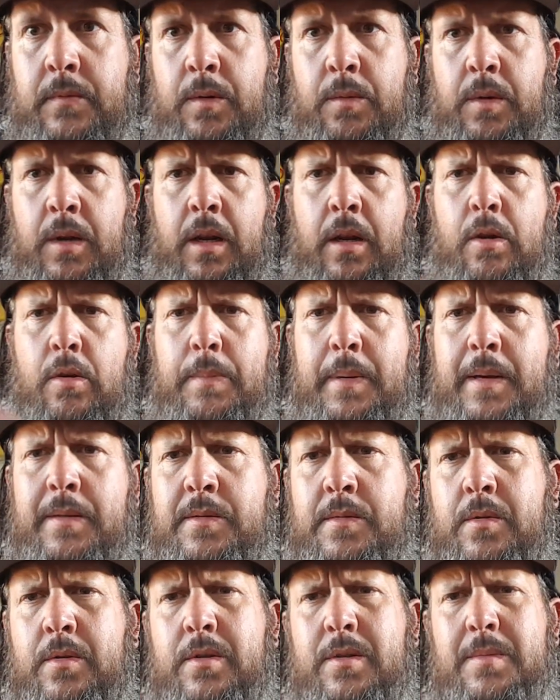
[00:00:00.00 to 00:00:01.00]
Well, hello, Pie
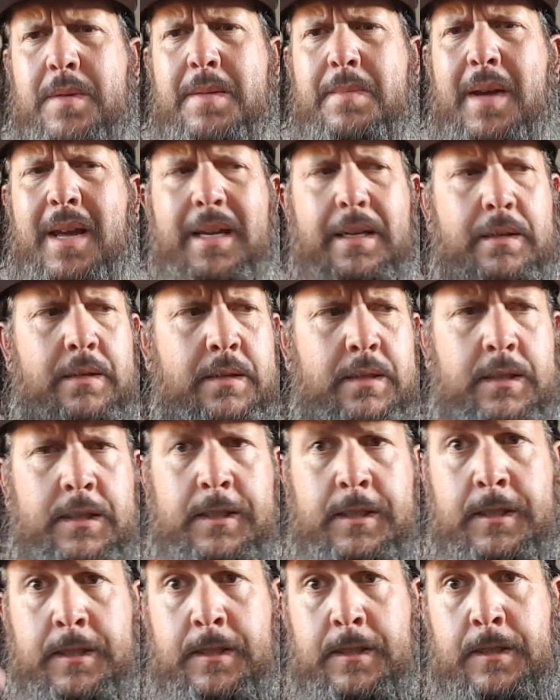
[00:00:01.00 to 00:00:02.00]
Smokers. Me, Mike.
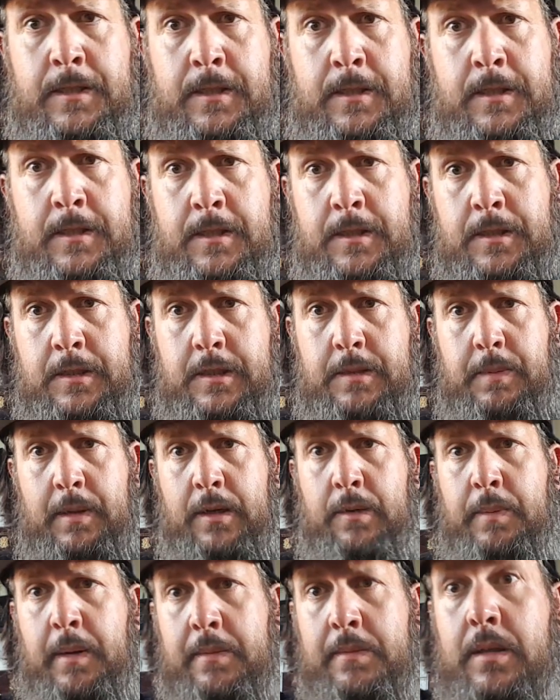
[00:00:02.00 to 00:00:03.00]

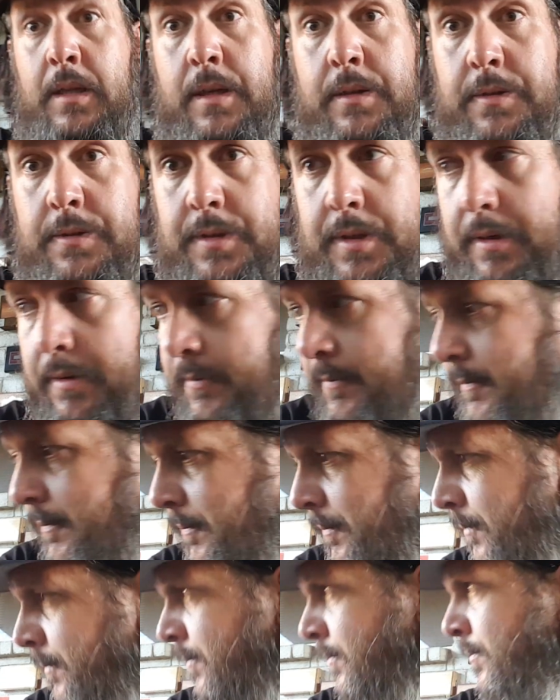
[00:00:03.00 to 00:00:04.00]
Tobacco Pipe Collectors here.
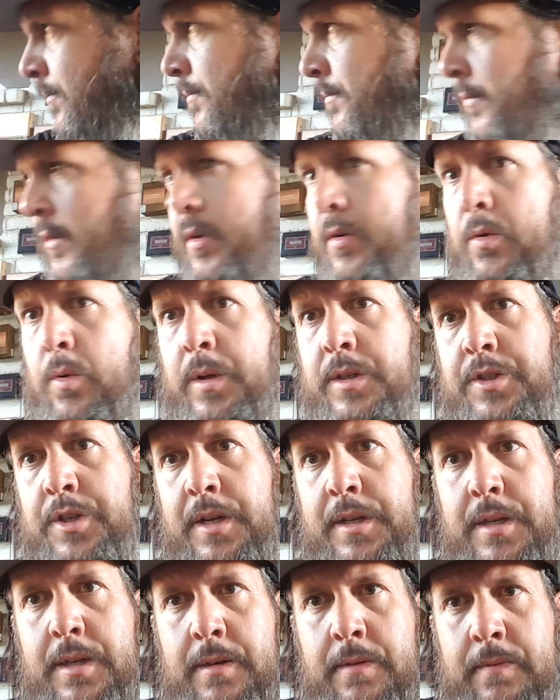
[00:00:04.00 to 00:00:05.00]
Quick
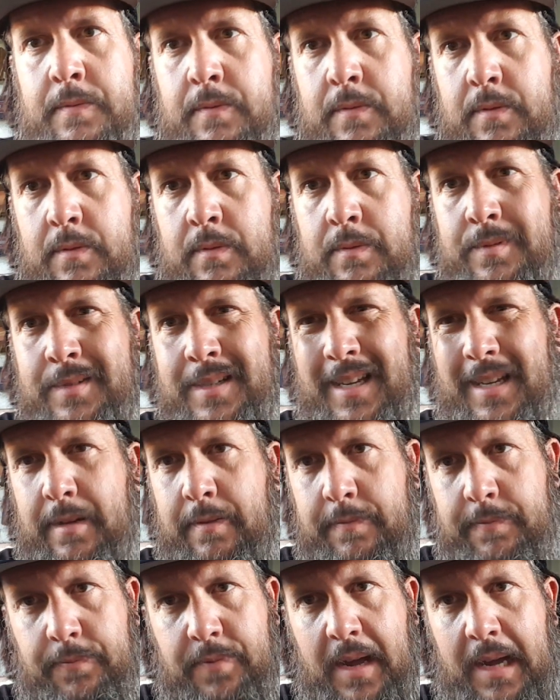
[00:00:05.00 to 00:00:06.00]
check-in. Take
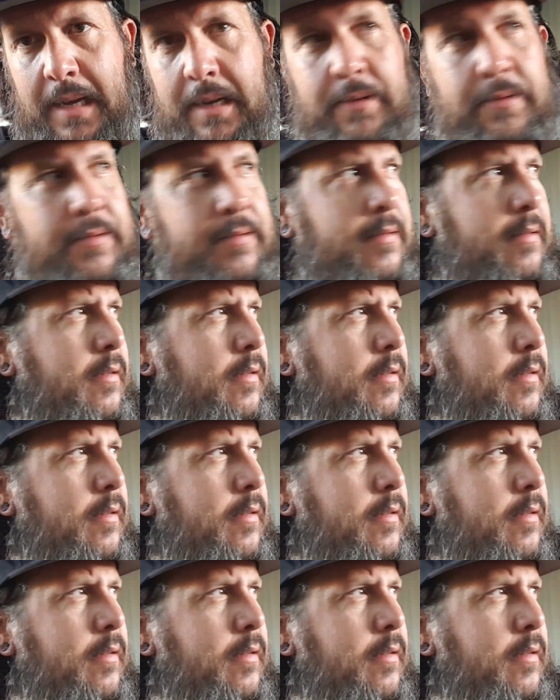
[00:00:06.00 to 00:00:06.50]
five.